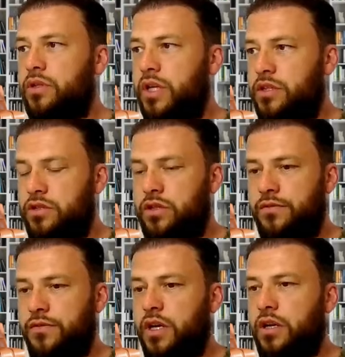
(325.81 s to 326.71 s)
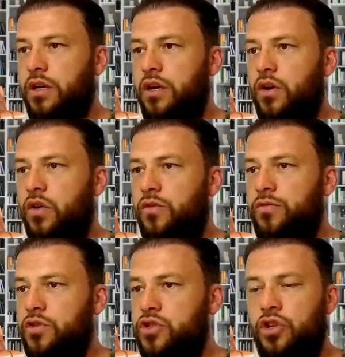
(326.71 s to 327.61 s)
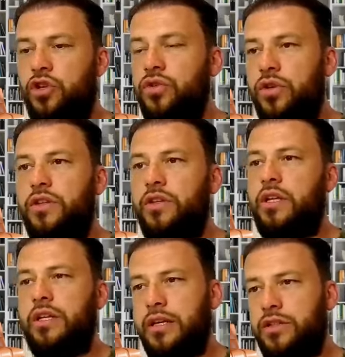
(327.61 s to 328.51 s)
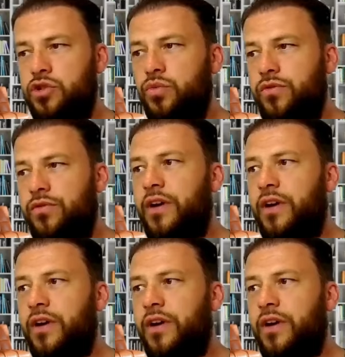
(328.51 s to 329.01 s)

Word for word: It's the Varga of the security that you will